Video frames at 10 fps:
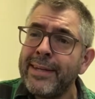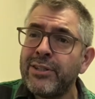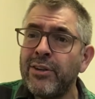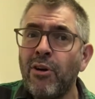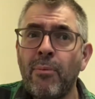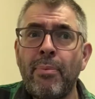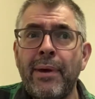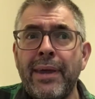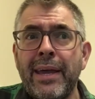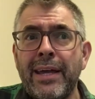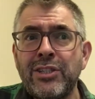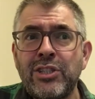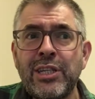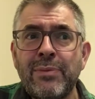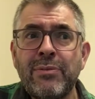to not be
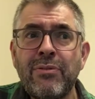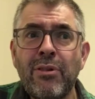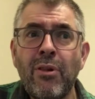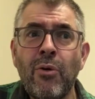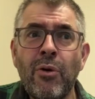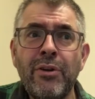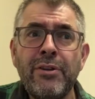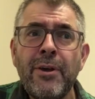ashamed of the Lord.